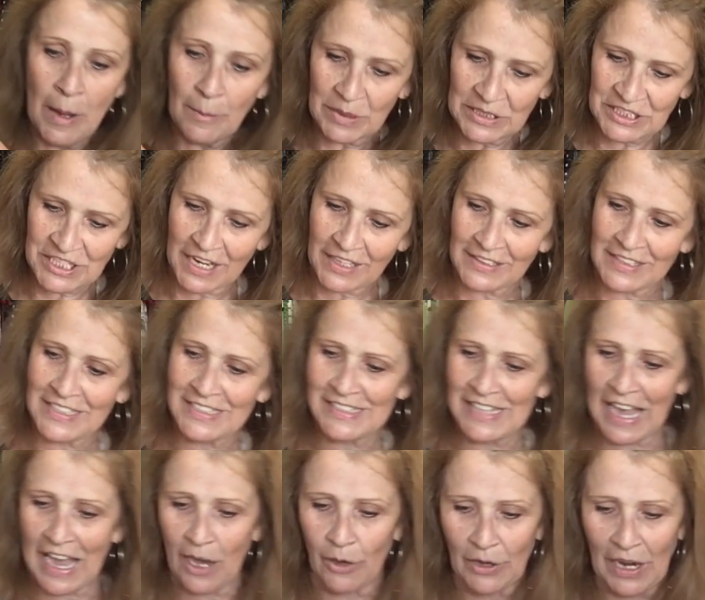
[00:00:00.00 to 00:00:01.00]
but check this
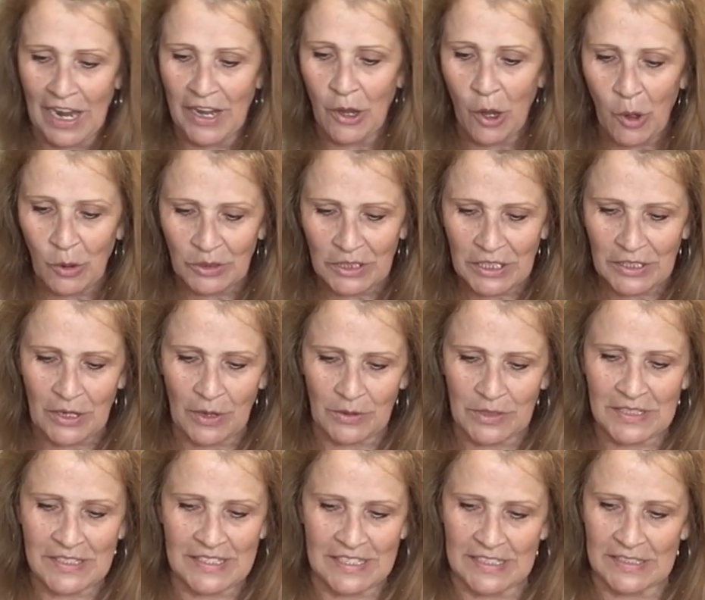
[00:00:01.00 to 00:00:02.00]
out. I only
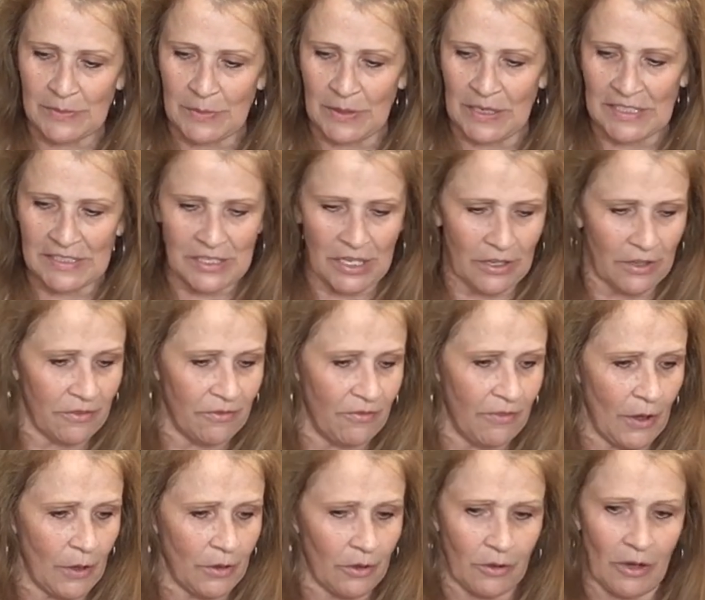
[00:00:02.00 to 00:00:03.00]
noticed this when I started
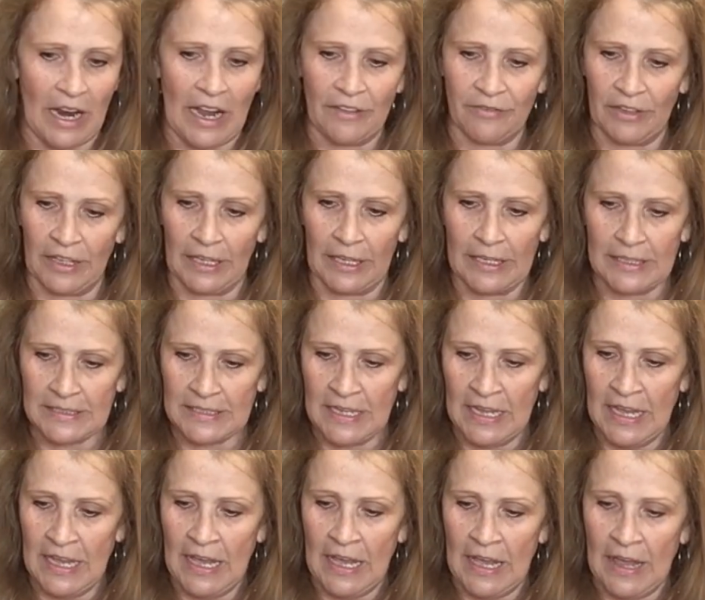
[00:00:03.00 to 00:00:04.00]
photographing it,
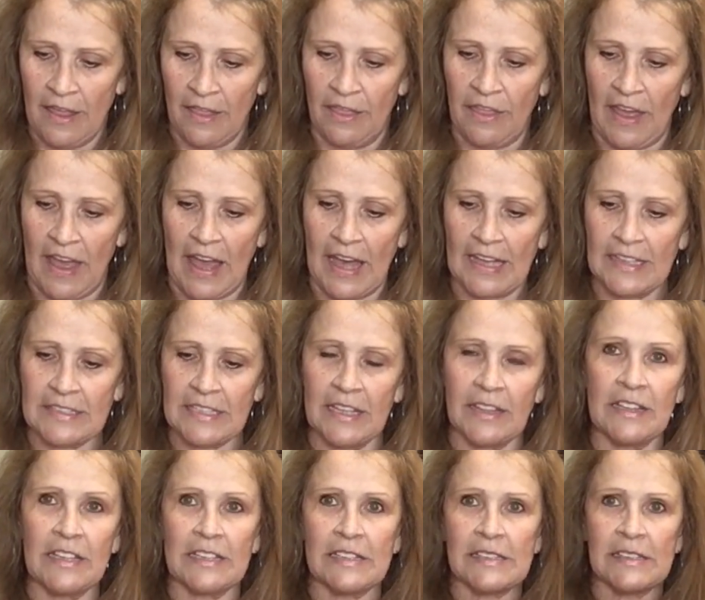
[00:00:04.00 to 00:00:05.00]
that
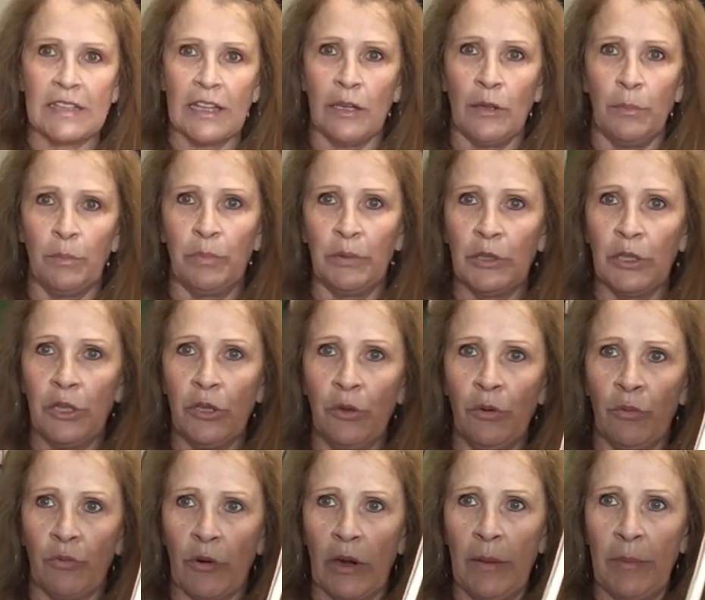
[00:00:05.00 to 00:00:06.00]
this little
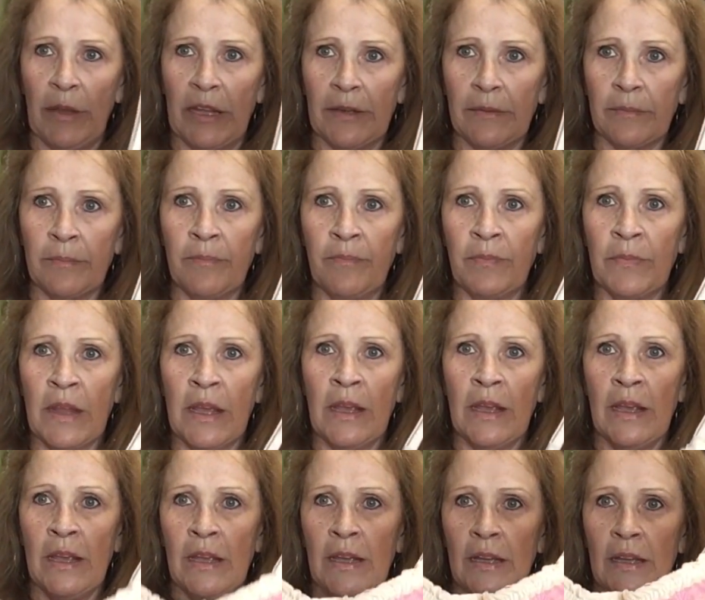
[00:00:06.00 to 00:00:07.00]
blue ribbon
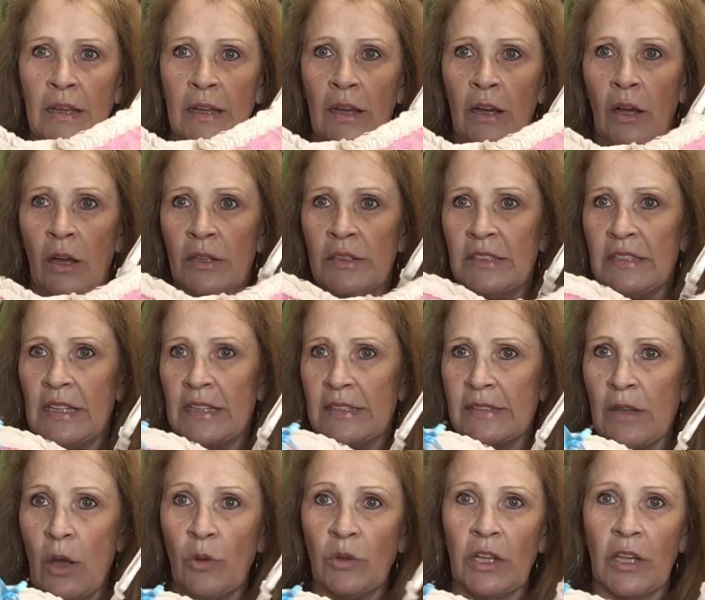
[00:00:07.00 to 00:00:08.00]

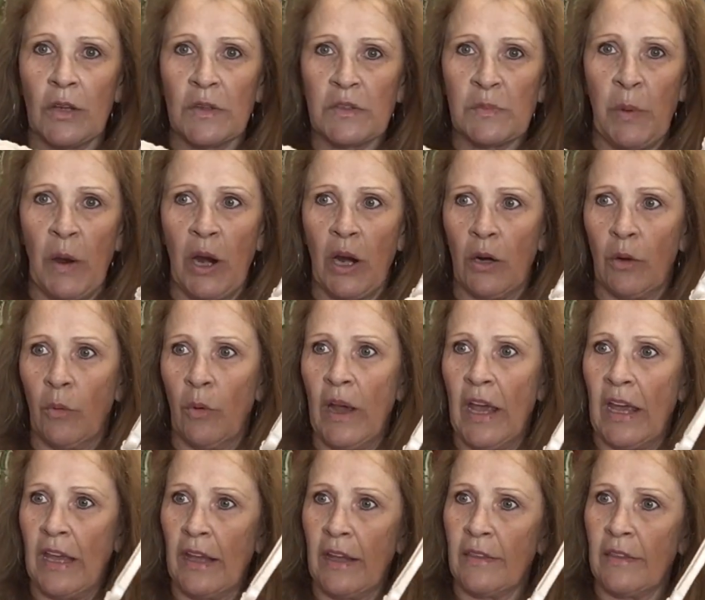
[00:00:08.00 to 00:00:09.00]
does only goes part
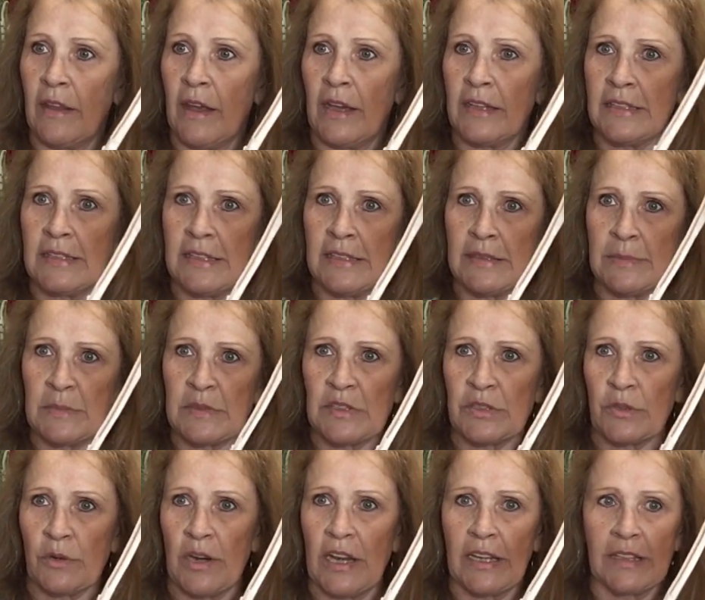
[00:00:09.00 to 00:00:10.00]
way and I see some
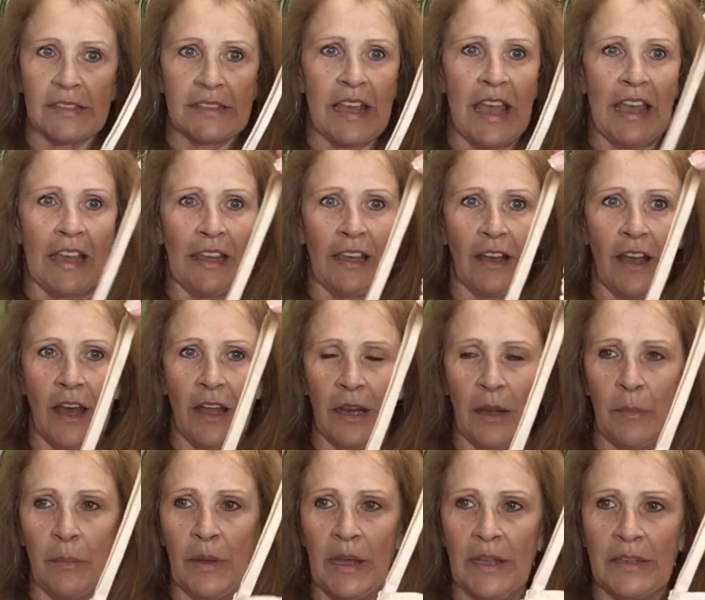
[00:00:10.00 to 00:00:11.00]
strings hanging on
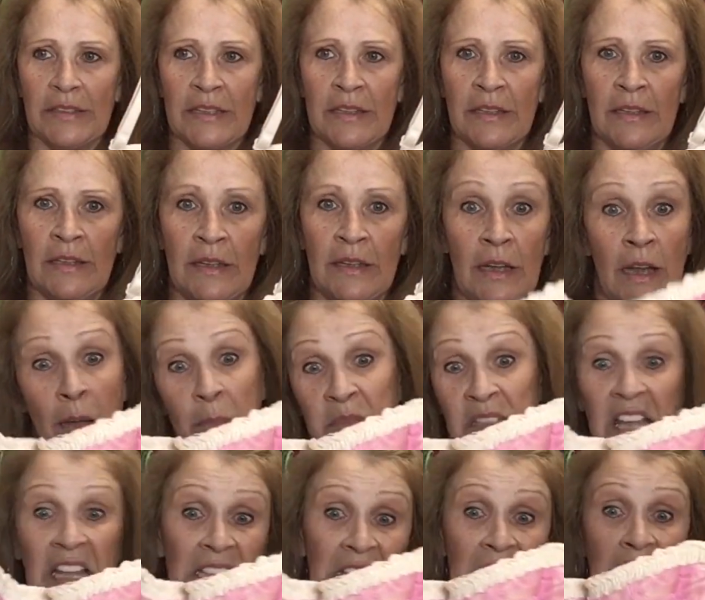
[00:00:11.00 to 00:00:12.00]
it but I'm
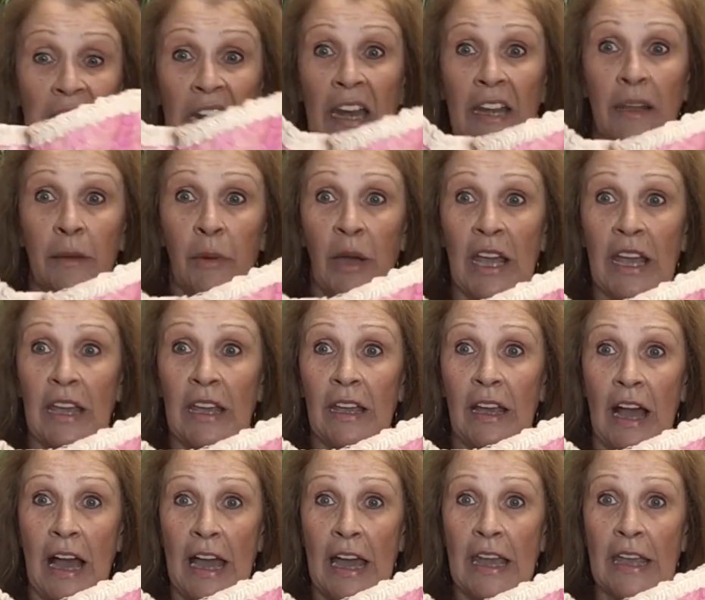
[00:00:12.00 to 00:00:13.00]
selling it anyway.
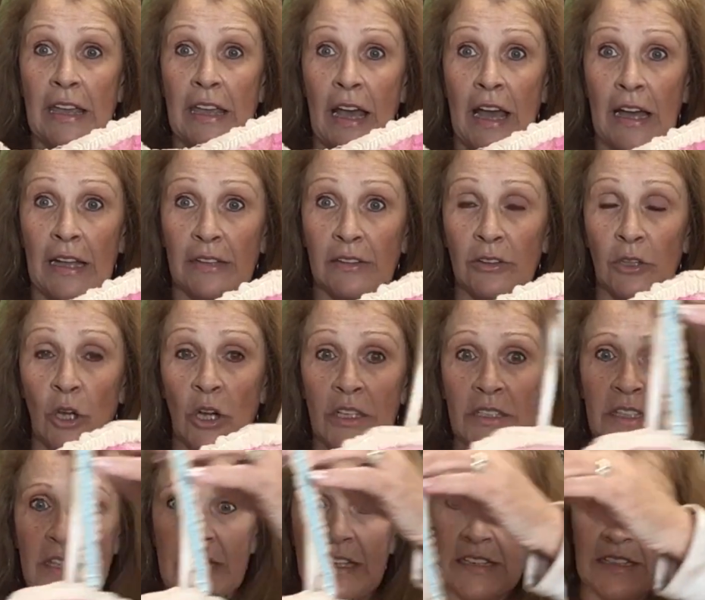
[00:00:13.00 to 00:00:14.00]
I uh,
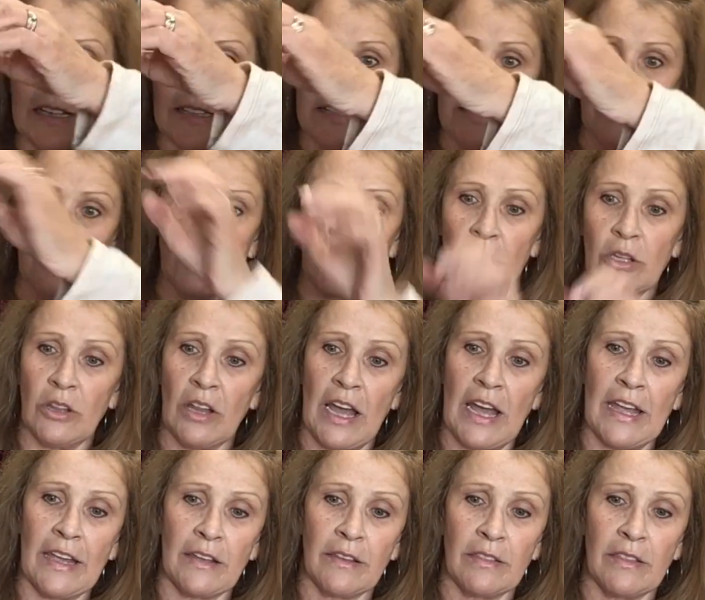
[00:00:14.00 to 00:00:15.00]
looked and it doesn't look
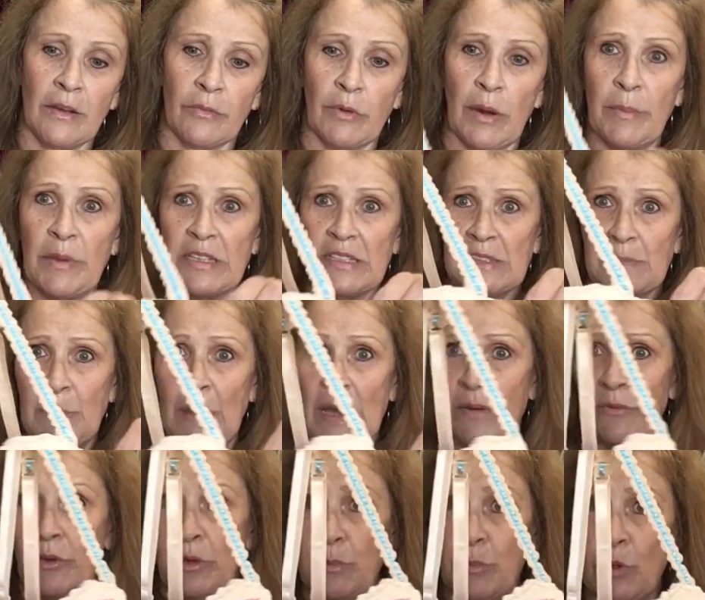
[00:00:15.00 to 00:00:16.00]
like the ribbon's
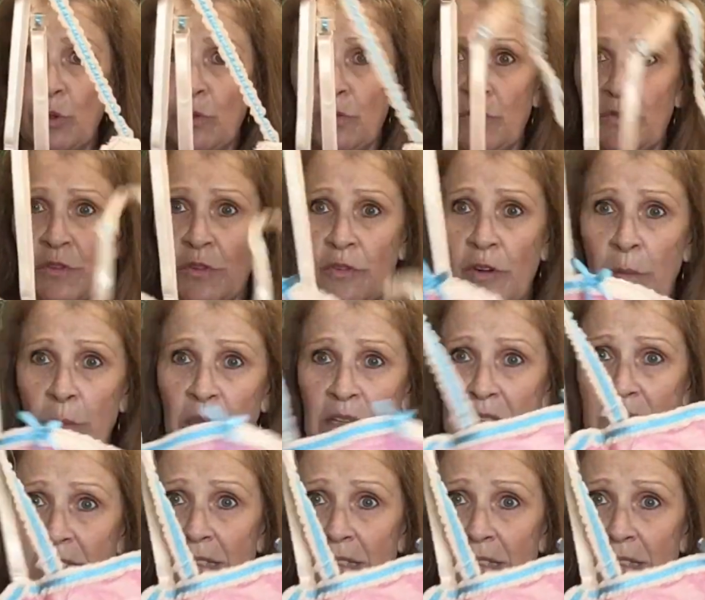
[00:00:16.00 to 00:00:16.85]
been removed from this